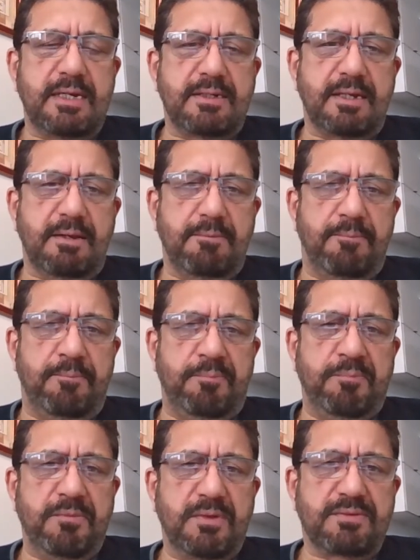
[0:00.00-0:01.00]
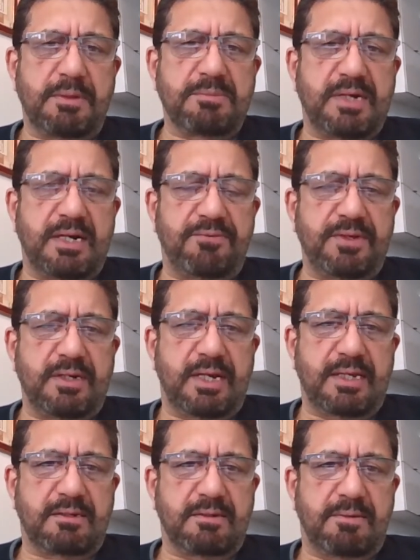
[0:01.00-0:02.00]
a some kind of
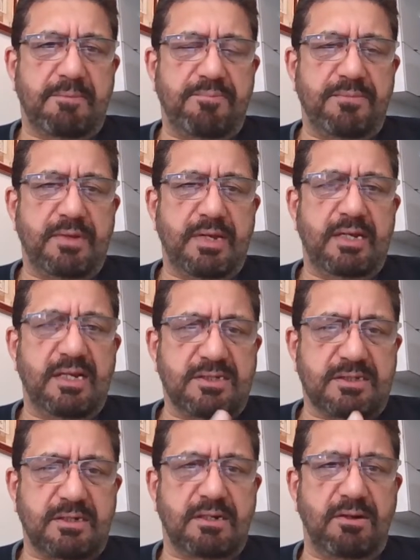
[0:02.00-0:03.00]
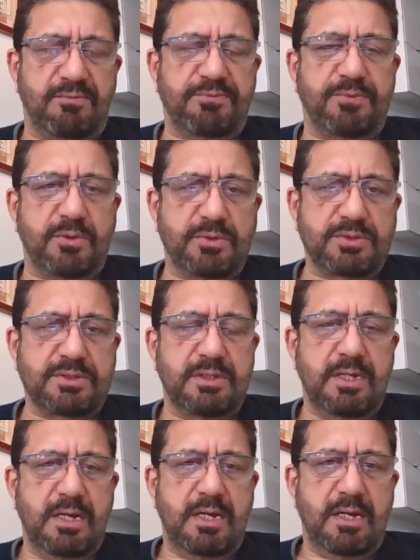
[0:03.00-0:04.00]
an external force
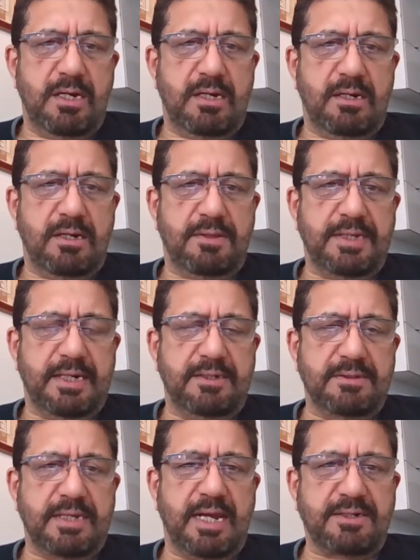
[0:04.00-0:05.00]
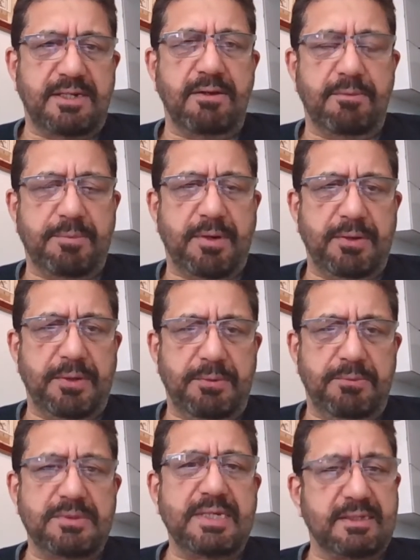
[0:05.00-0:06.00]
that is acting upon
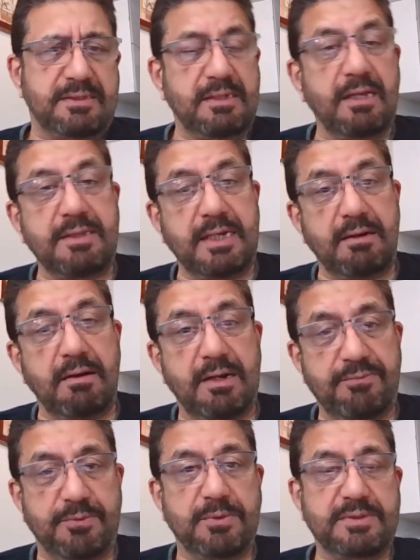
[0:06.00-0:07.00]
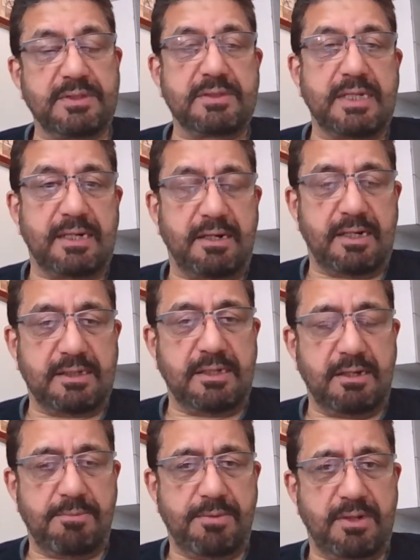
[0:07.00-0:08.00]
you? Yes, there are forces that are
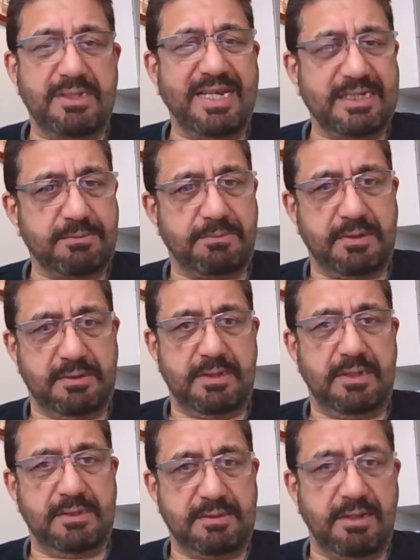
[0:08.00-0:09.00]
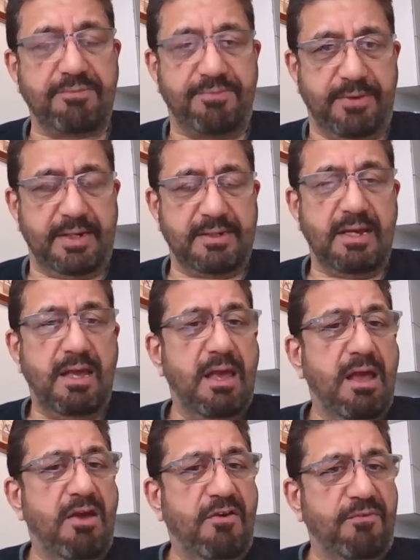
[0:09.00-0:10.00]
acting upon. That's what is a fate.
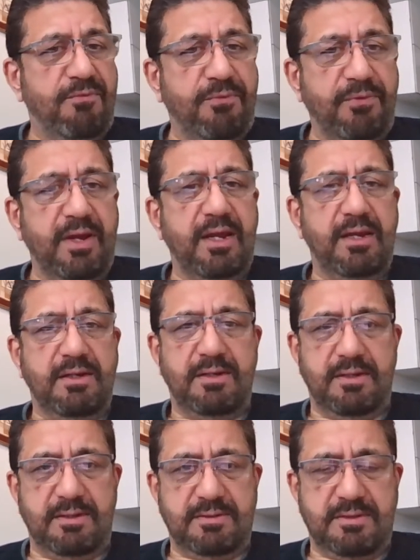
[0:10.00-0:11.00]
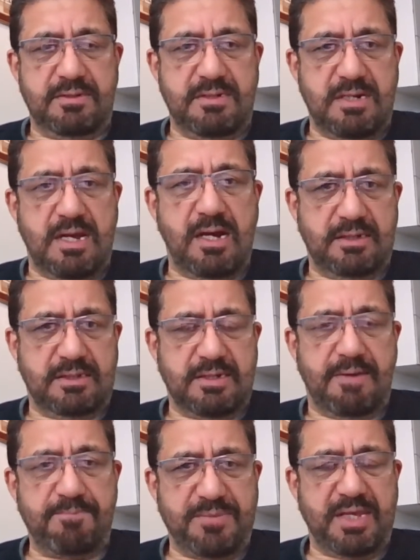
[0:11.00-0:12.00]
Fate is not
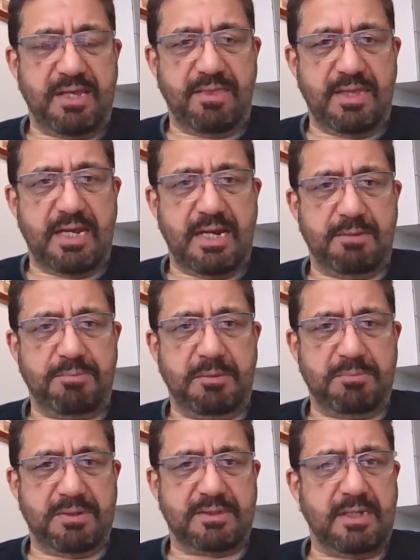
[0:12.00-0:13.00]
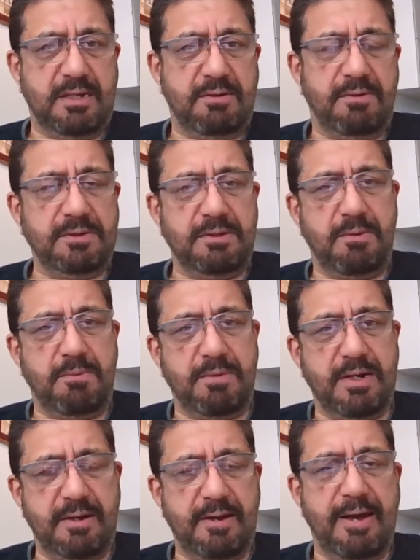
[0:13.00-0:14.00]
something that people say, oh, you know
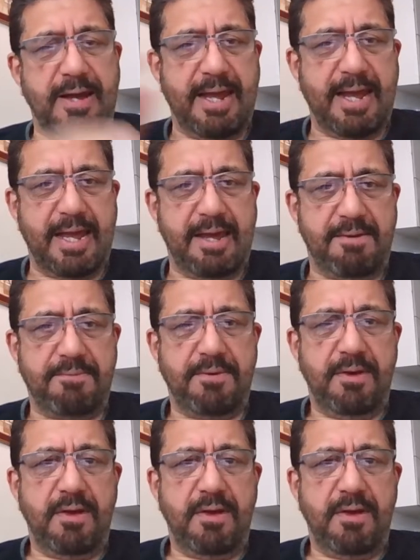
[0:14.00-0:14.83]
what, I have